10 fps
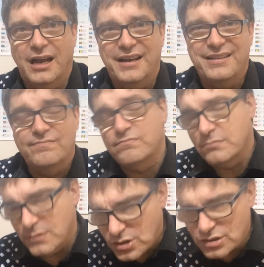And it
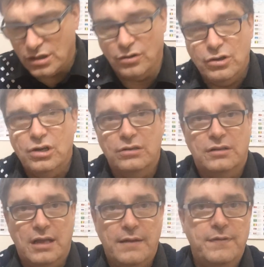doesn't look
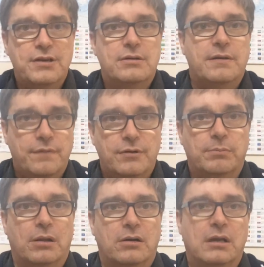good if you're doing it for a
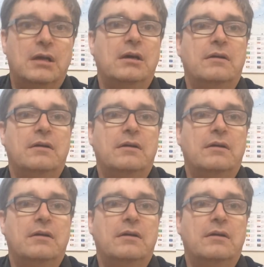blog.